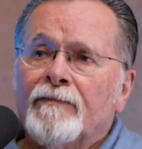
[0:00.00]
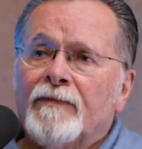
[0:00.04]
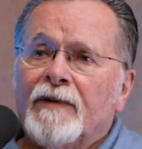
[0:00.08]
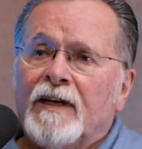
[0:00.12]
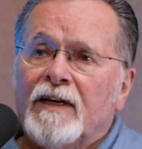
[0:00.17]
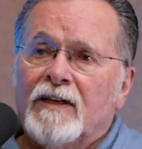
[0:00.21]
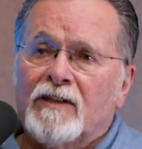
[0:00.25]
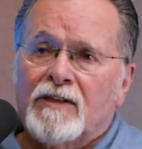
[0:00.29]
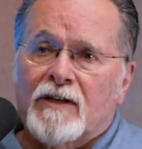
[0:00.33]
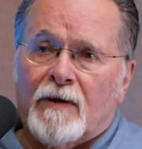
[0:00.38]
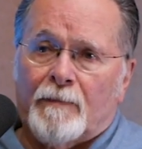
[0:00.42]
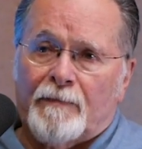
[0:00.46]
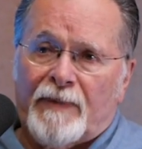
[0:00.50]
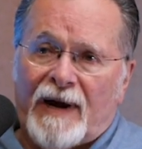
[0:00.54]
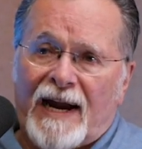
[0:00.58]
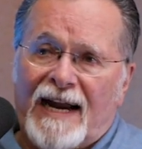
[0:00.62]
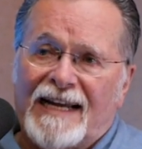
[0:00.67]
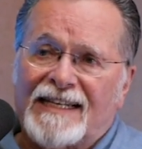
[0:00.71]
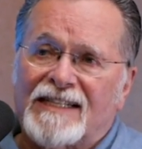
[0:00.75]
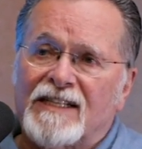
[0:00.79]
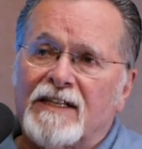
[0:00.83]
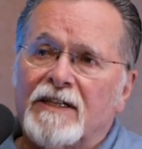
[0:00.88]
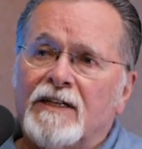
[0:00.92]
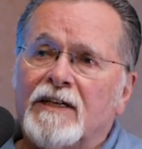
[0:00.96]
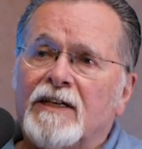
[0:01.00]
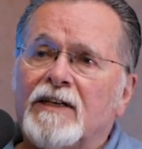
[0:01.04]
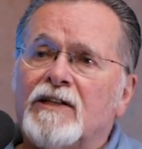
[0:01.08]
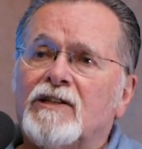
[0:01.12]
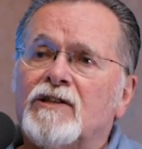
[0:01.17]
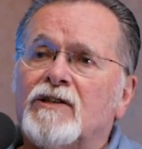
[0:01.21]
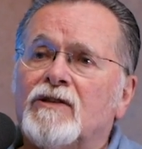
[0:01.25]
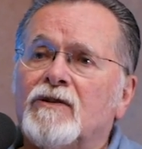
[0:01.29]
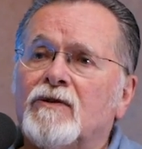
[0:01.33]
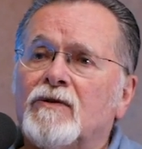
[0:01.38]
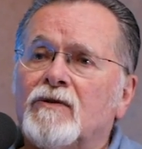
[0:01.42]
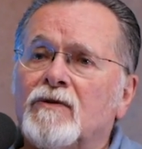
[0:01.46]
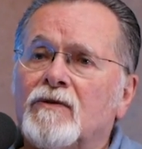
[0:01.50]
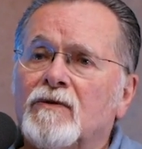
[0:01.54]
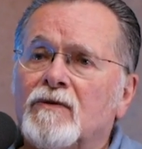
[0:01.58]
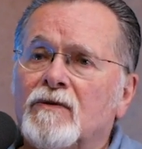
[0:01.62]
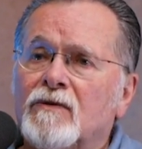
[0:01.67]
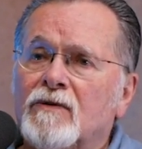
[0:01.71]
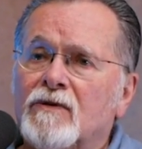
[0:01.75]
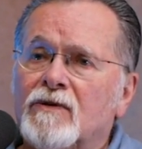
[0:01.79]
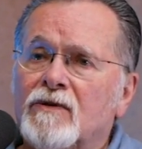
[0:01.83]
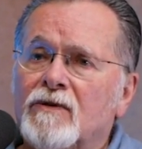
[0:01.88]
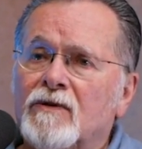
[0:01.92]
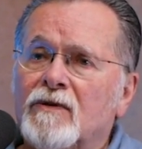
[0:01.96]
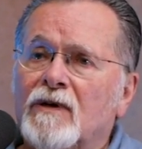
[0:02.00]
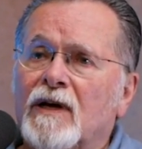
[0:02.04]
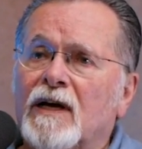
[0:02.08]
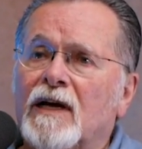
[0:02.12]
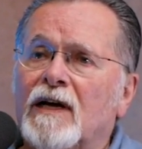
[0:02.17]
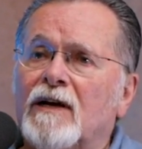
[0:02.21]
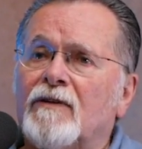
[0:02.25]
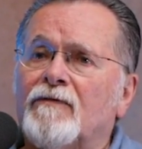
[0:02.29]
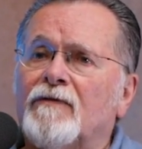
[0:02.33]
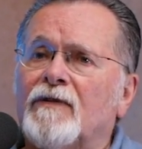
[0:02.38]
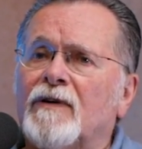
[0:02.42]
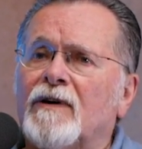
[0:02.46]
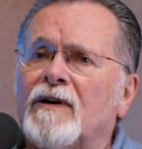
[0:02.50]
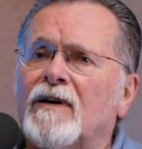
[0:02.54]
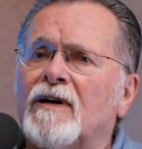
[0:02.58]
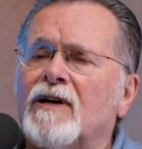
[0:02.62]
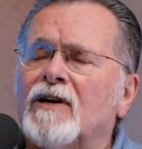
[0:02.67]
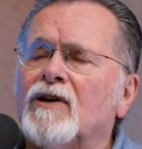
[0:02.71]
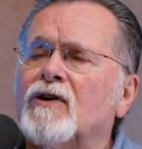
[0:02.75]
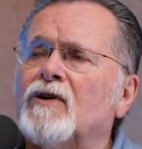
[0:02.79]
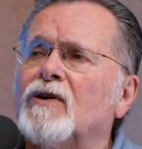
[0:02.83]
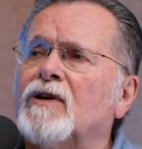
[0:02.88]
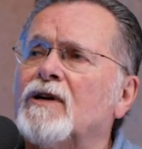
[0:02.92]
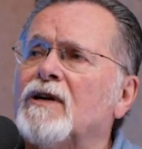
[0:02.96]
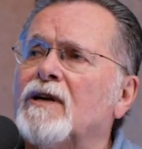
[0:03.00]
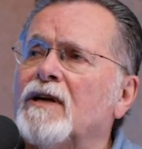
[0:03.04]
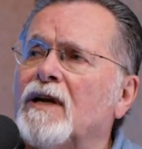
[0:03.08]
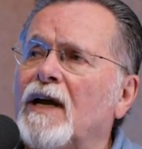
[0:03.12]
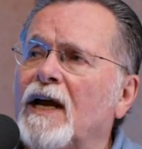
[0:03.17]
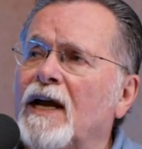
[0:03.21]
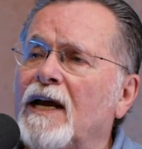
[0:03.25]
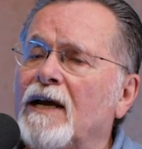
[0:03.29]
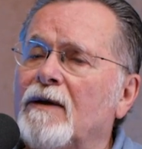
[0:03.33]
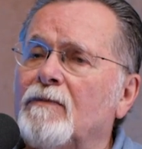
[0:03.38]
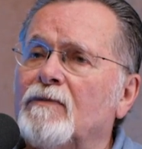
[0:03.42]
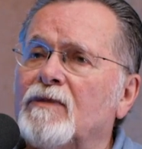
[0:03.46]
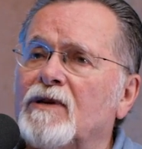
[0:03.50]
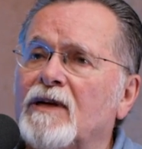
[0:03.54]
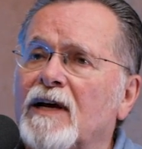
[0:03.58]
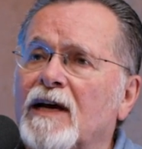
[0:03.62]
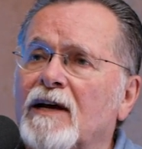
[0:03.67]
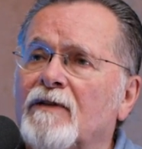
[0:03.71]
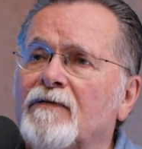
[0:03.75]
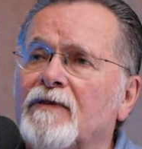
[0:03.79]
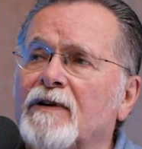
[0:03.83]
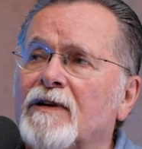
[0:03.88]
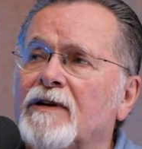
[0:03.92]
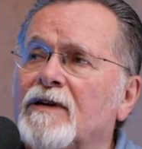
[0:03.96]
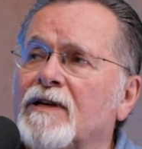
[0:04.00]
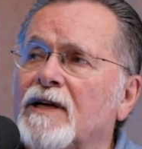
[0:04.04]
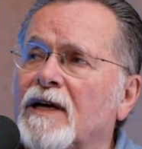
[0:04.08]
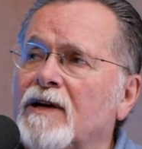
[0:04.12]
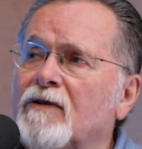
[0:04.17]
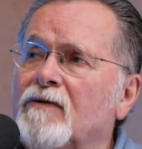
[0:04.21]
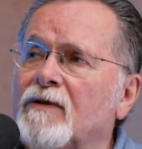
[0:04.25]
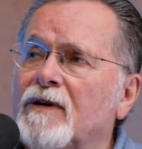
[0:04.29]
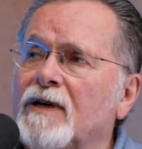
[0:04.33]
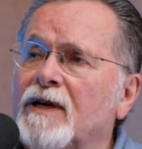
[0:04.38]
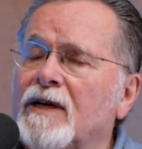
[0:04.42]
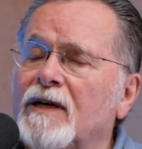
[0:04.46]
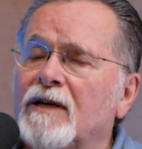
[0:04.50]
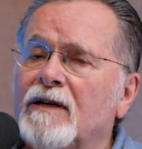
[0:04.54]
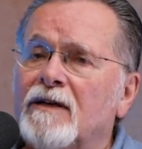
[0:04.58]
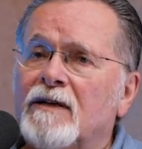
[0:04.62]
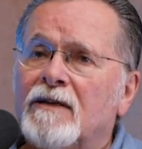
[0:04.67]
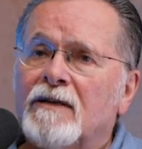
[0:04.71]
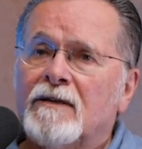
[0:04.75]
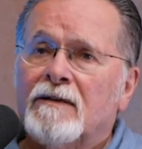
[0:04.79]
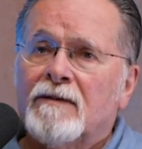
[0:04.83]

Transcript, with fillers: his capacity to to have a, a good name, to have integrity.